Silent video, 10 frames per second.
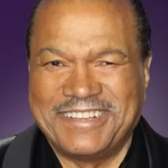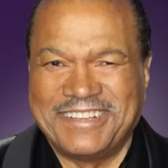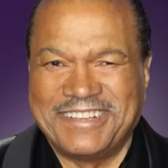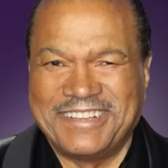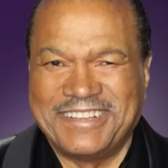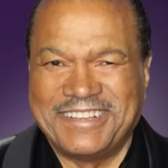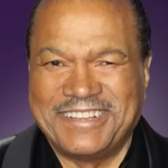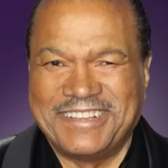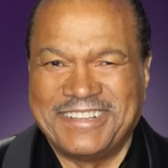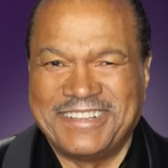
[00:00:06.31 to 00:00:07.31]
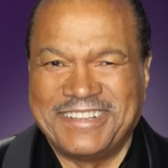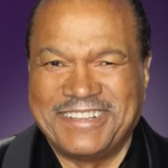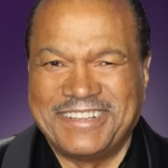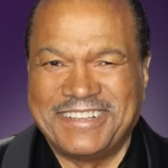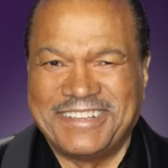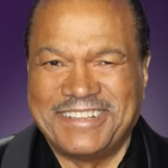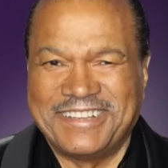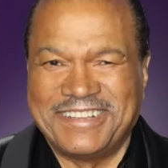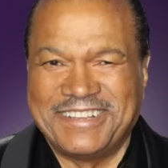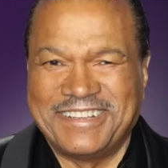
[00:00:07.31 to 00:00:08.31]

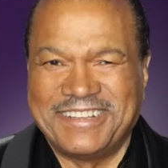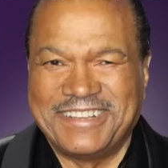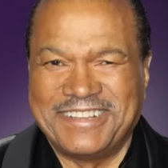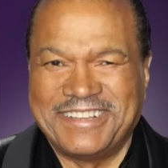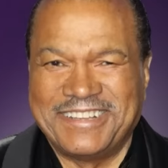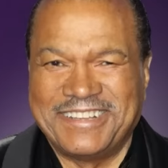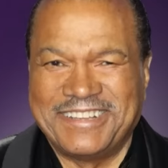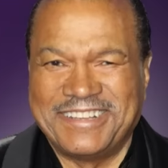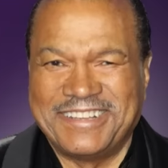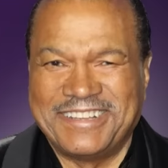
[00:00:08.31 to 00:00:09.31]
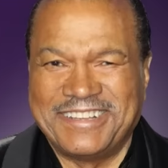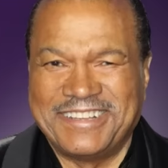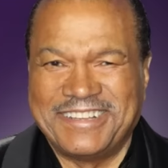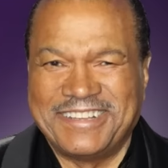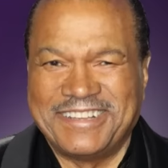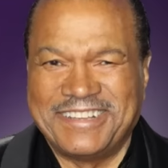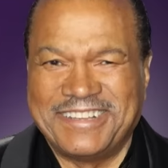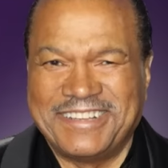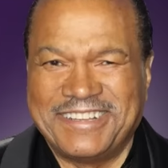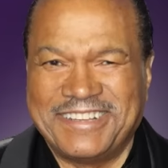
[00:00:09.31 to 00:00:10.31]

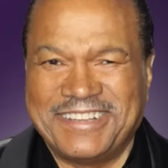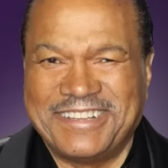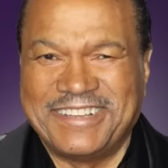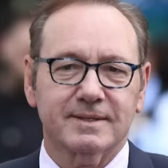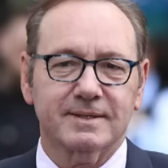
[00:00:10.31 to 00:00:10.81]
(silent)